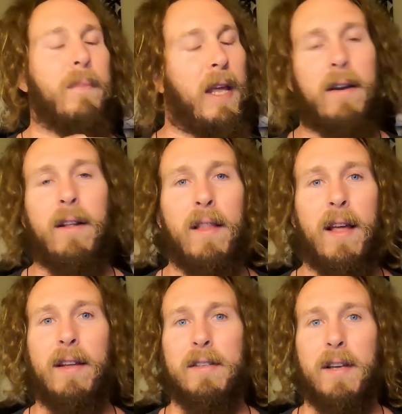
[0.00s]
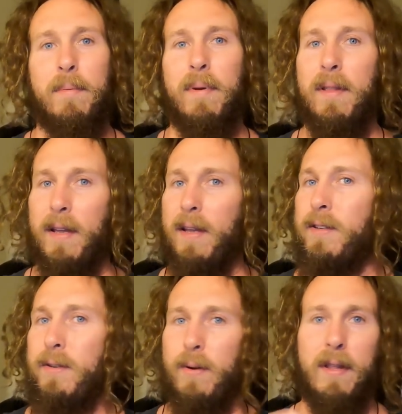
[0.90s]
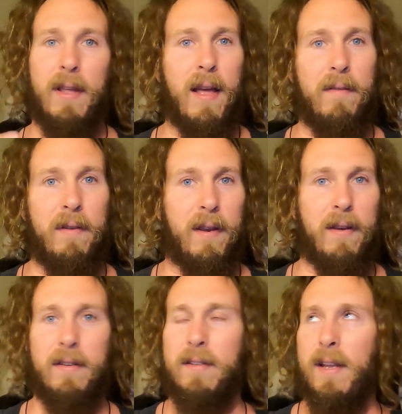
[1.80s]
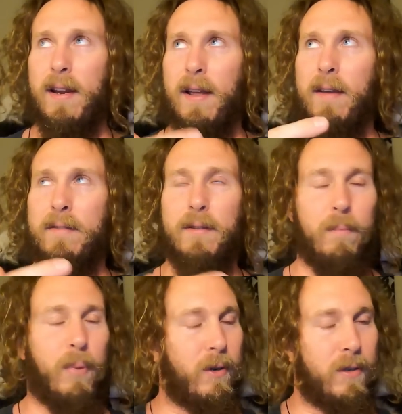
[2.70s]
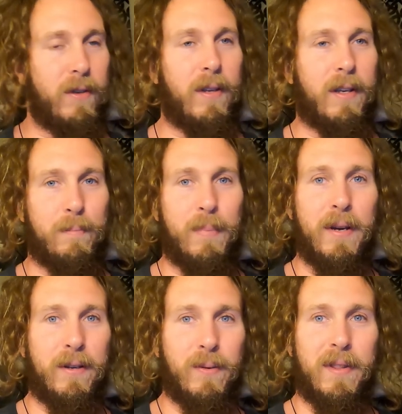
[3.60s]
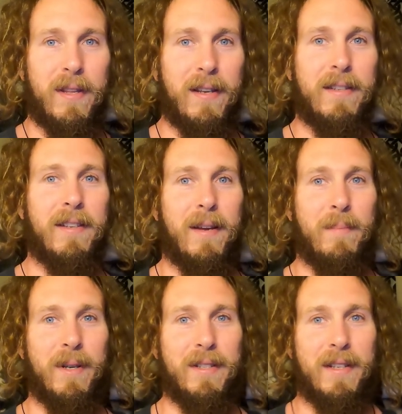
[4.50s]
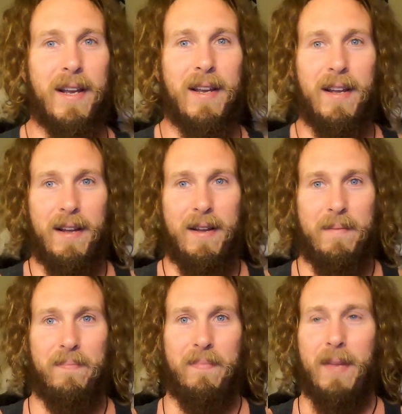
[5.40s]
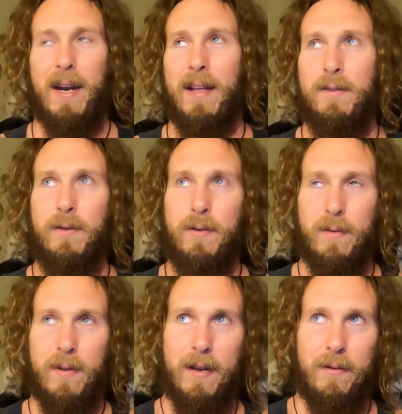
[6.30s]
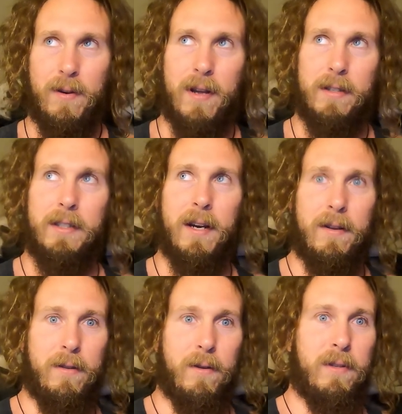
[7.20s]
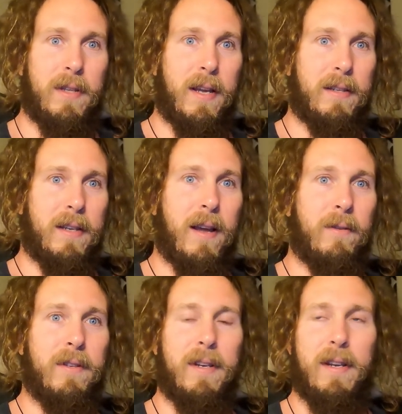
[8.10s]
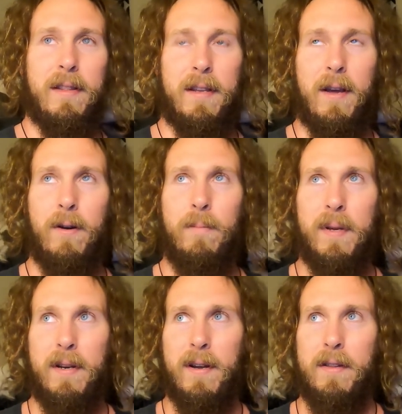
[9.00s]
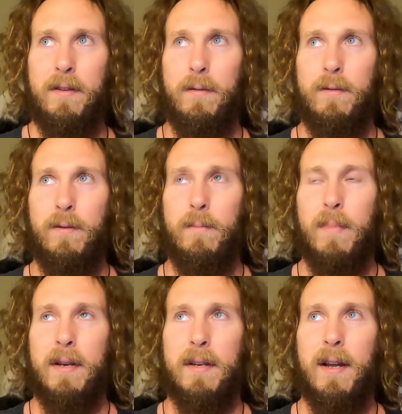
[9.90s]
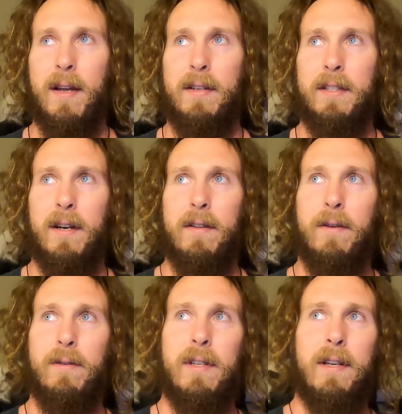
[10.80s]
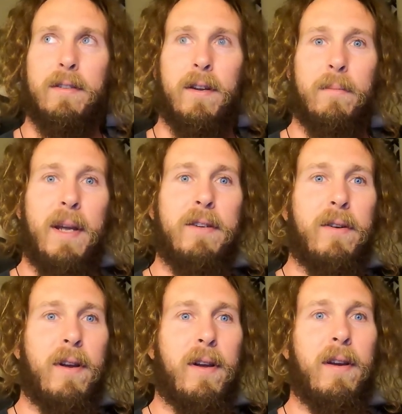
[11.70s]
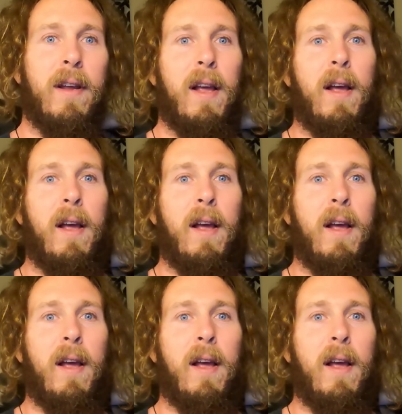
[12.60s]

It all lines up, the history, the evidence, and I have some personal experience with this, I must say, but as usual, I did not share those things out in the open on YouTube, but I share those things on Patreon.